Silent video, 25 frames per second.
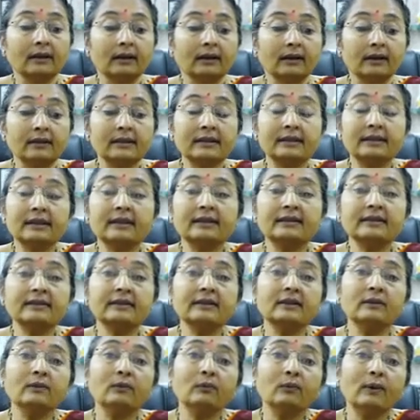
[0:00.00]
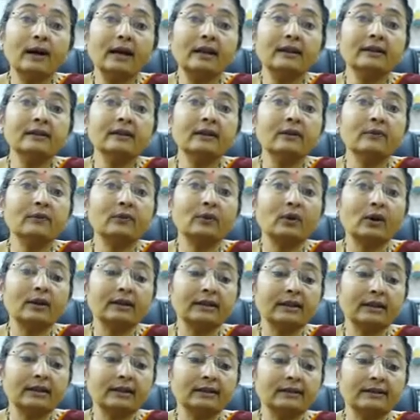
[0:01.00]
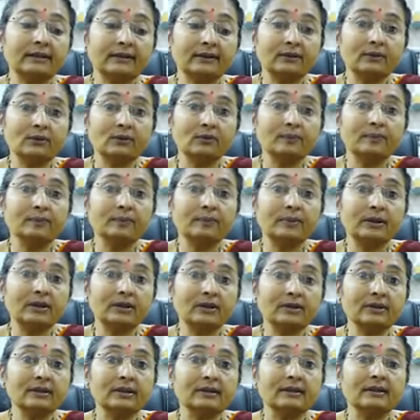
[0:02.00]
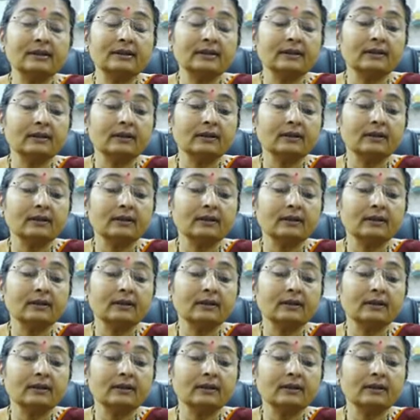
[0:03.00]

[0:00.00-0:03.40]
61 nephrotic syndrome patients